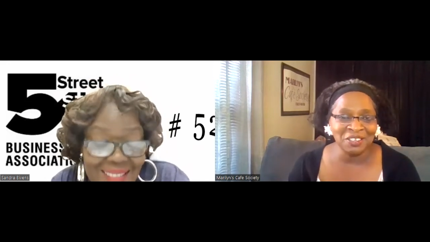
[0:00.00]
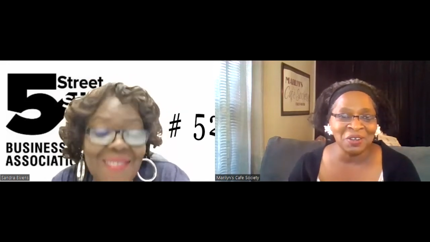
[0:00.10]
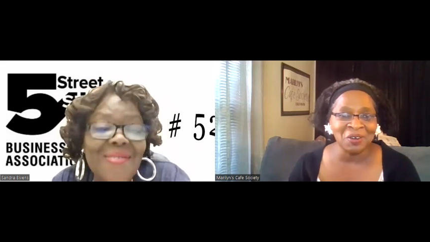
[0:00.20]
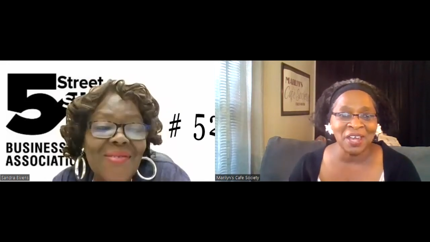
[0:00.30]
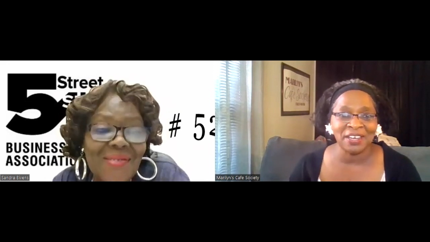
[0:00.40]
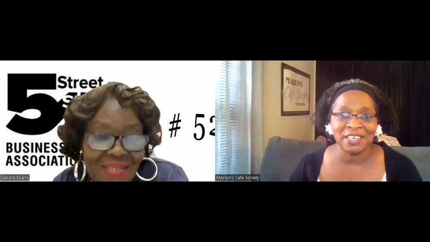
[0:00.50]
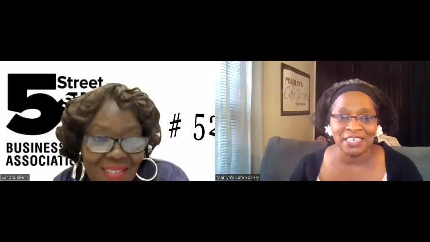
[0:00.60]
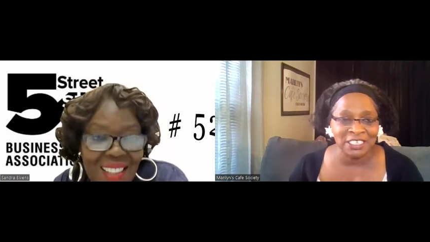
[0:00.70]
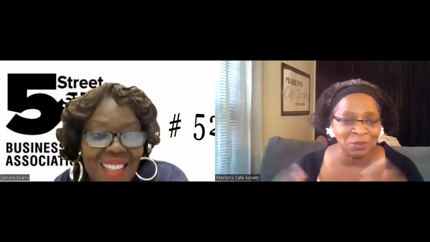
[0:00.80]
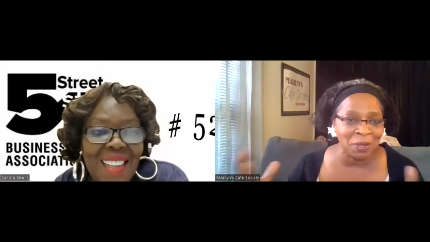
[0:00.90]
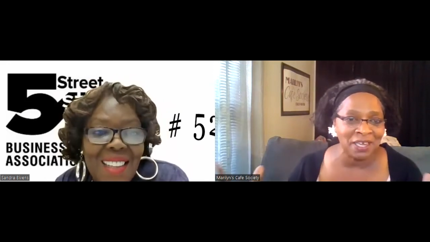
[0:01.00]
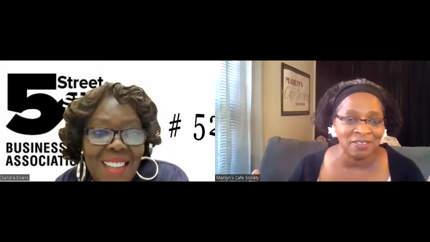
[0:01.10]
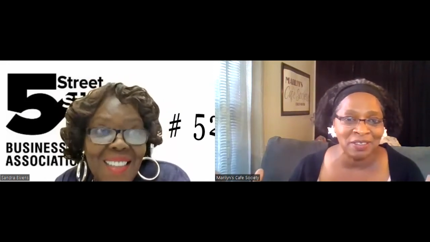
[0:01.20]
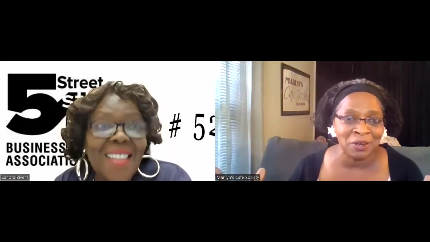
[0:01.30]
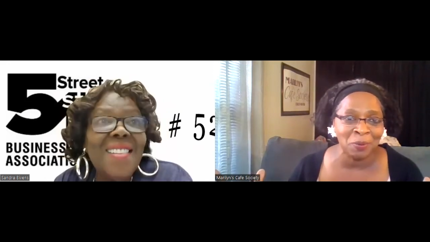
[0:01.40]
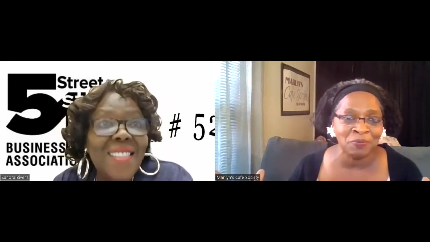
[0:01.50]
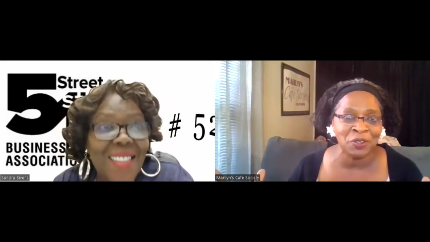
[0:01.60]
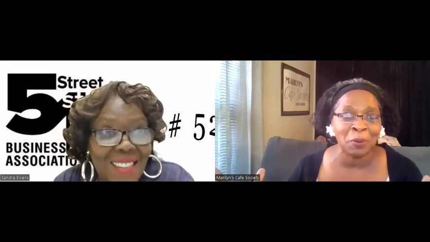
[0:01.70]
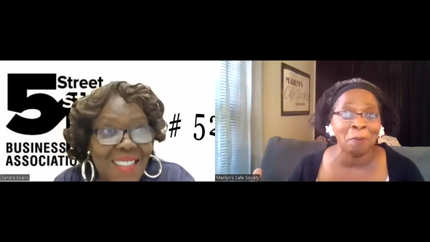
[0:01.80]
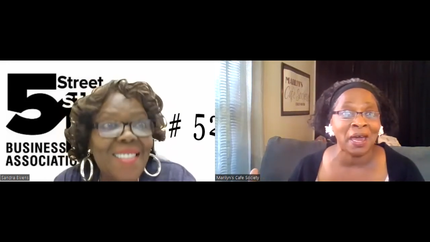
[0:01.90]
Speaker 1: you know, kind of expand their
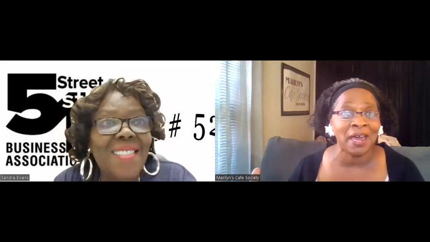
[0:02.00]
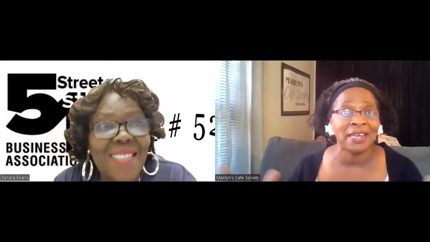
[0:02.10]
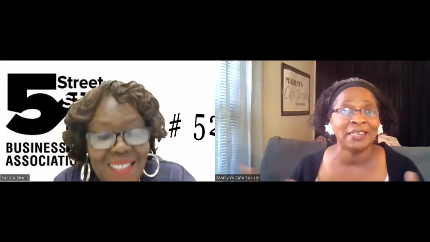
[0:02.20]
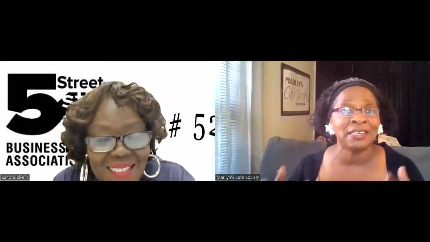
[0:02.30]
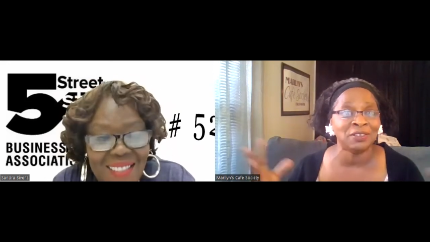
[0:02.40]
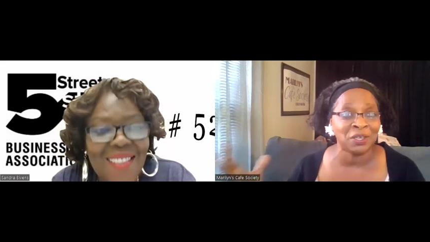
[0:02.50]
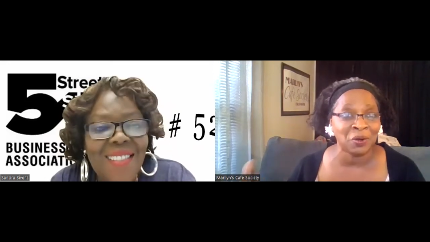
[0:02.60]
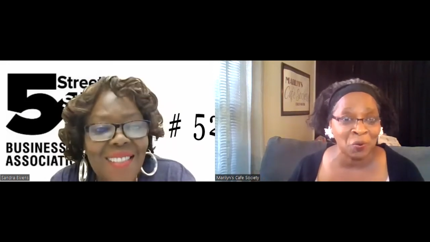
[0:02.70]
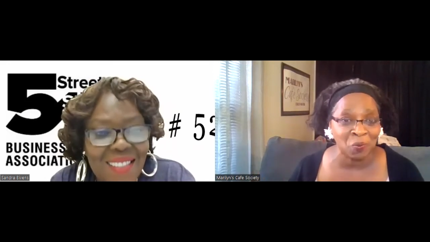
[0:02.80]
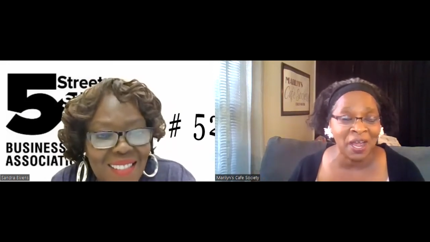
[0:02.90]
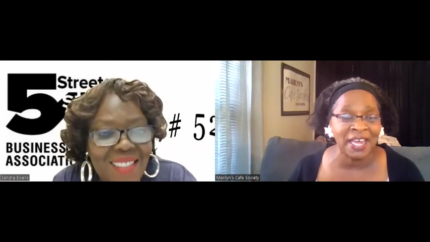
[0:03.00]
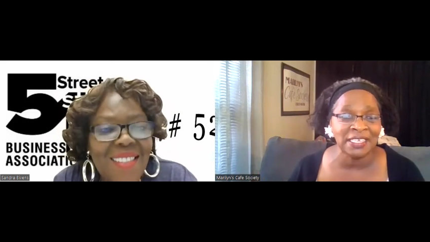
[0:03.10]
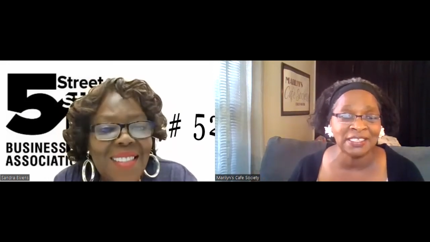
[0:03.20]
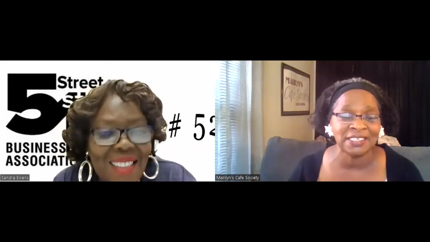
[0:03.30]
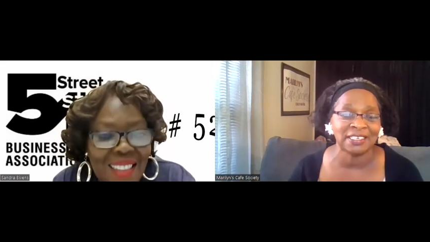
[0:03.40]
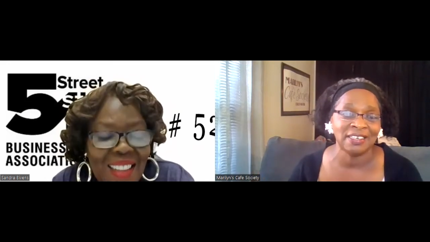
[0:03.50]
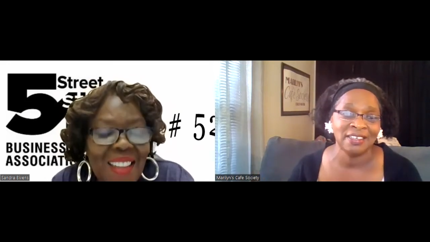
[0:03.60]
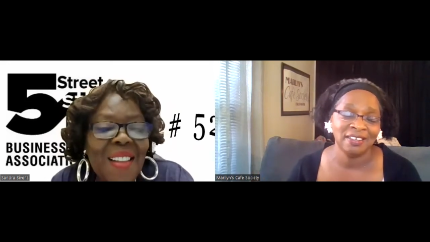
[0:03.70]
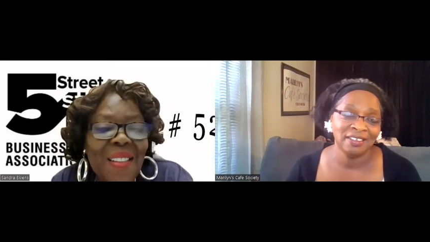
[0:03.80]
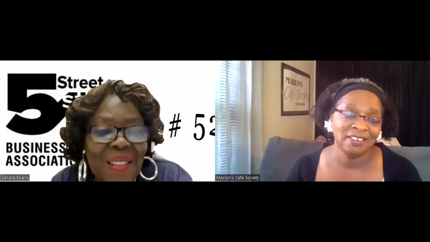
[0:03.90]
their
Speaker 2: mind and their
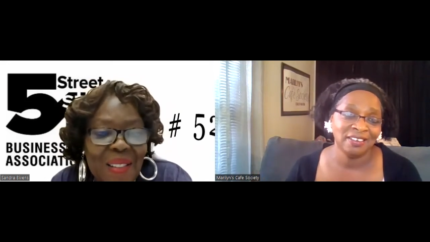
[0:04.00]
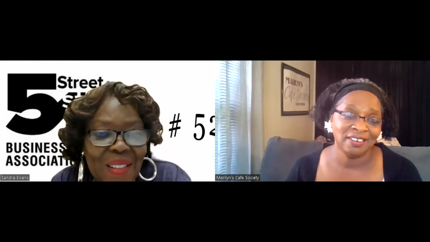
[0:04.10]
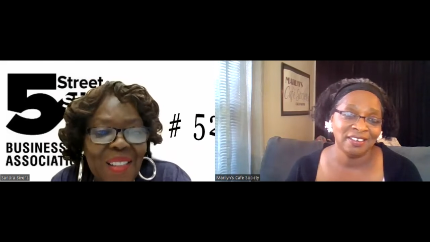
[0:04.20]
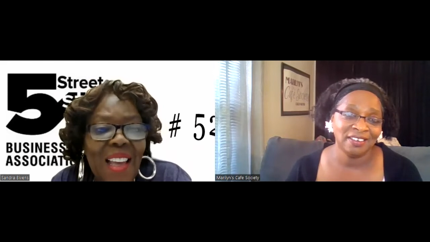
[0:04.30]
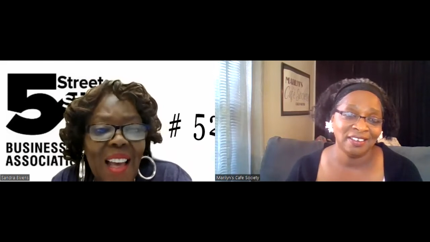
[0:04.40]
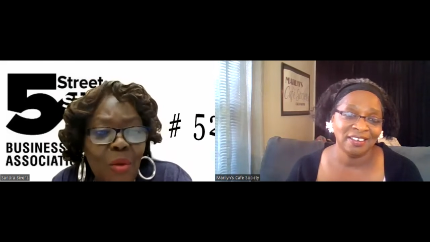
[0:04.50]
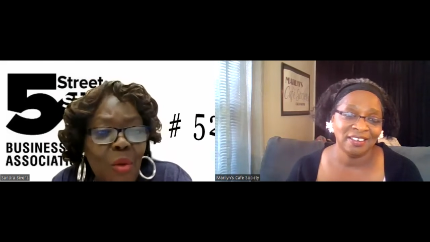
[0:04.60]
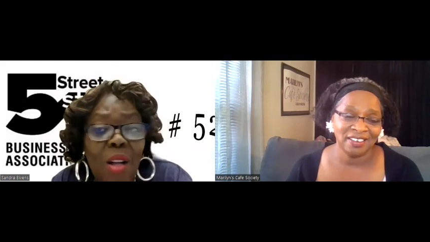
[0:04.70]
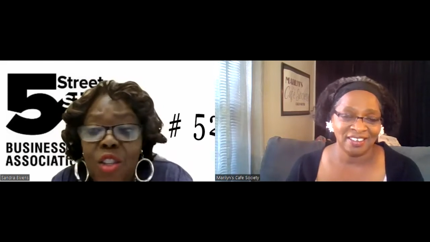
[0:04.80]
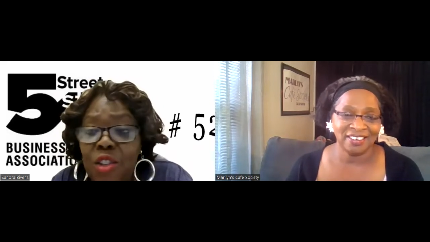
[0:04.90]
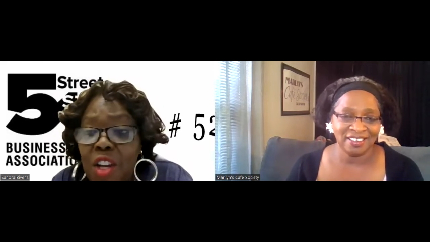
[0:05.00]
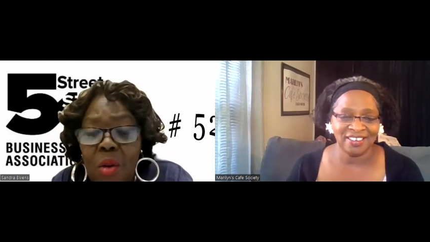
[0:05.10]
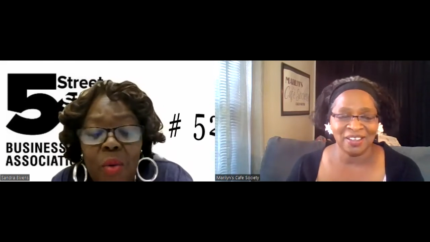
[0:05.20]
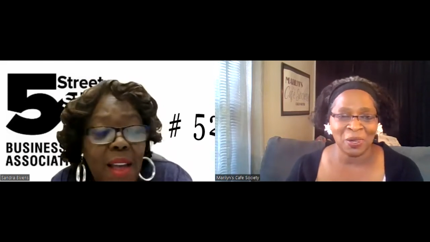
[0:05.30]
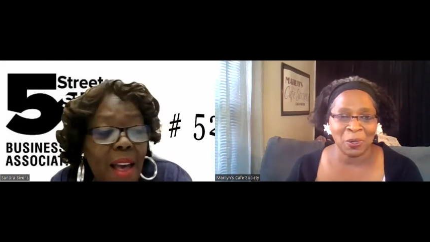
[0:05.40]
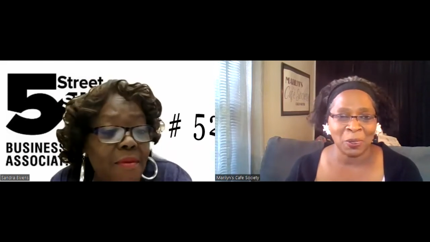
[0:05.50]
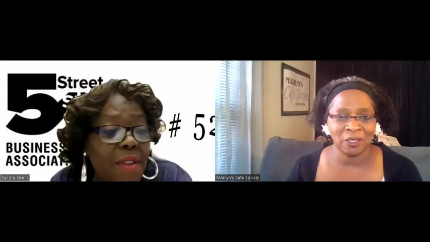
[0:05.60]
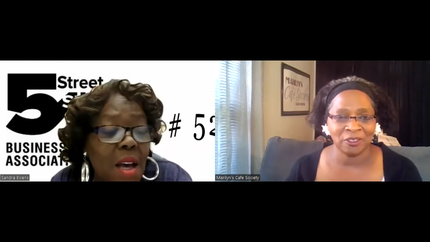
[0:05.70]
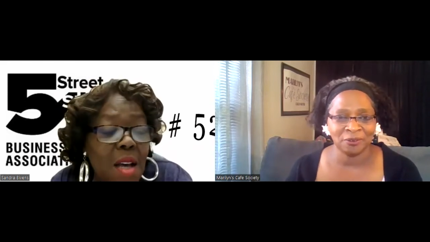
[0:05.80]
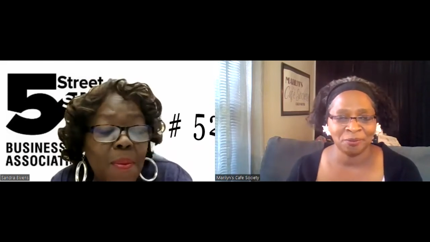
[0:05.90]
horizon. Yeah, well, you know, we
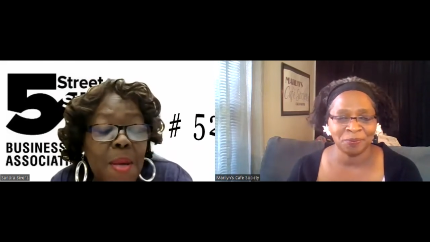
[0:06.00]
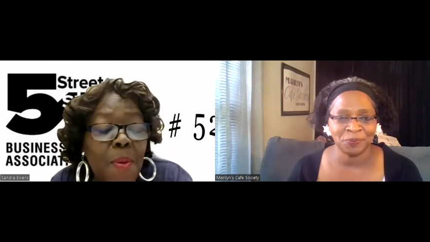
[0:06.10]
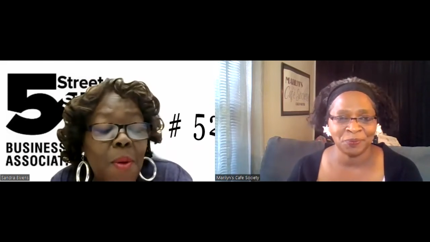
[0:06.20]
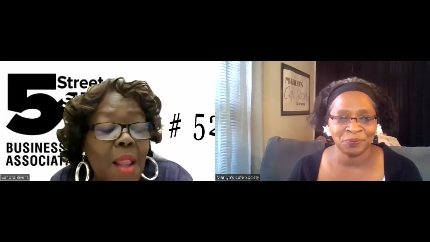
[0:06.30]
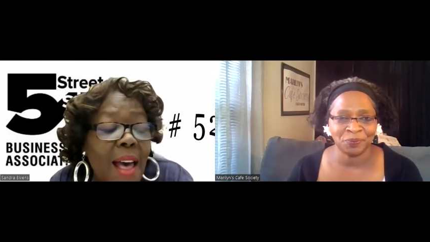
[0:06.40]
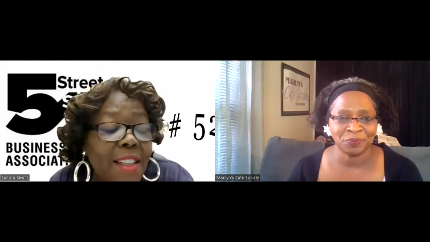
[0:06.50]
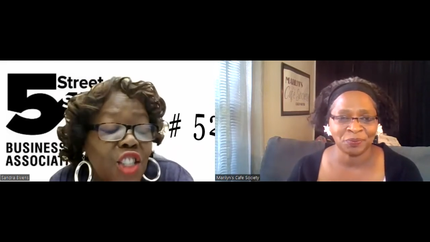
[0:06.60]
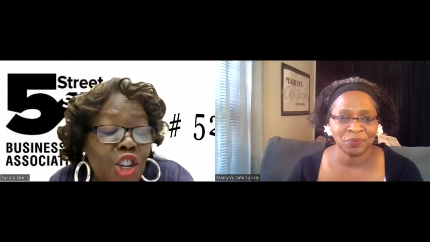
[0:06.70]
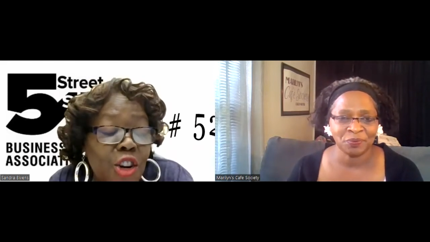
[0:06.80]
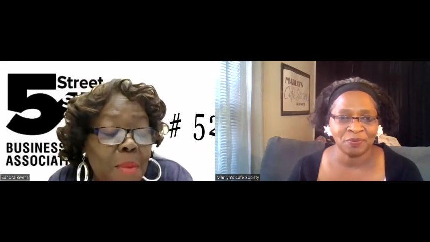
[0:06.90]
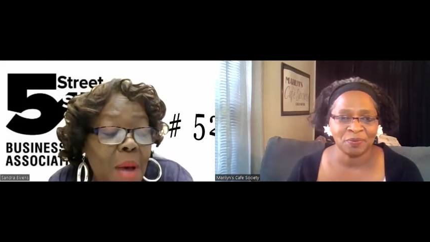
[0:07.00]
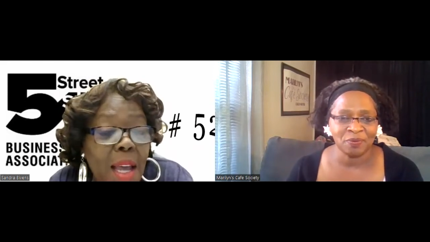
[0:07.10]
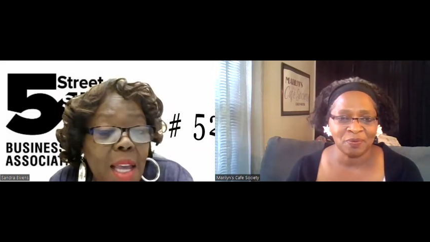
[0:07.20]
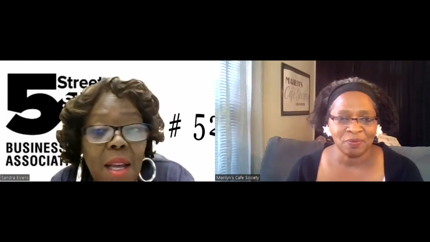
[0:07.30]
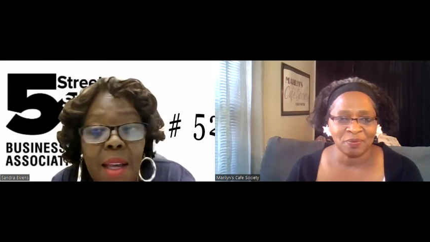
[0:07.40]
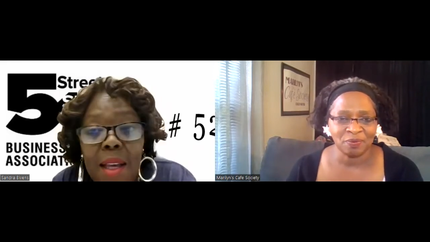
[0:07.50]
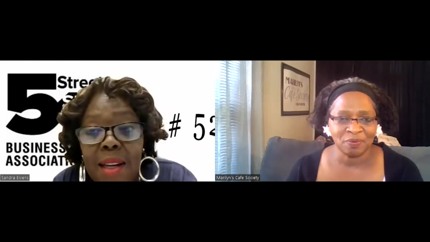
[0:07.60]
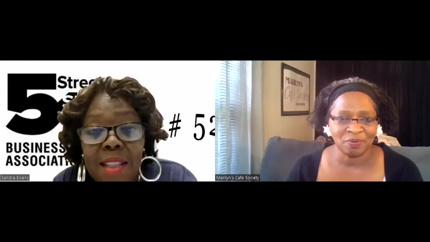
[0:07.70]
have young people like Jeremiah and